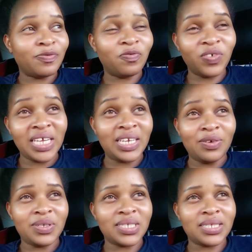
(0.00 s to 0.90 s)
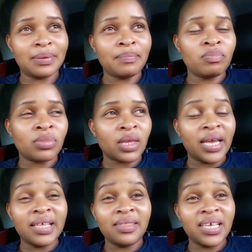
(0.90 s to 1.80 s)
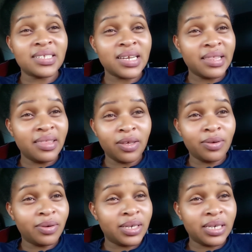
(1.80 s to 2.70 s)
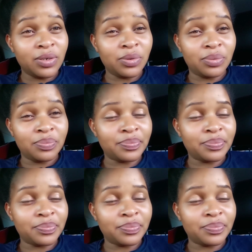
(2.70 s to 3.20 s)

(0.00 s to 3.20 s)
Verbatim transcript: videos, and there's nothing you can do